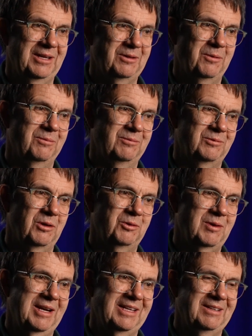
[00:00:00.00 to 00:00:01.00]
don't
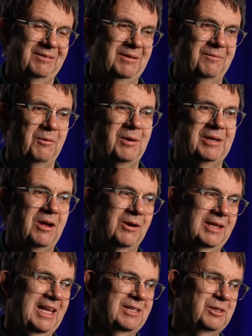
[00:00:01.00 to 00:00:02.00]
try to avoid all
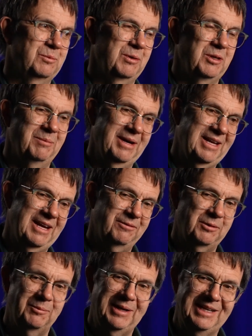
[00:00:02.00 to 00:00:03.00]
classes where you might have
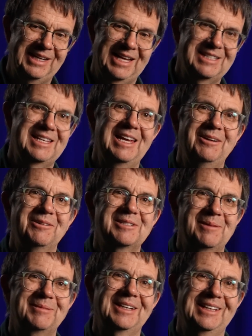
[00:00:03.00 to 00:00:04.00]
to write an essay or
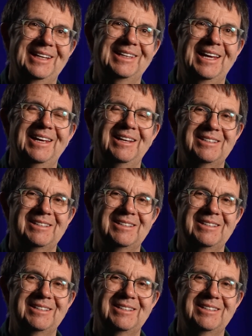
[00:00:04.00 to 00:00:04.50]
something like that.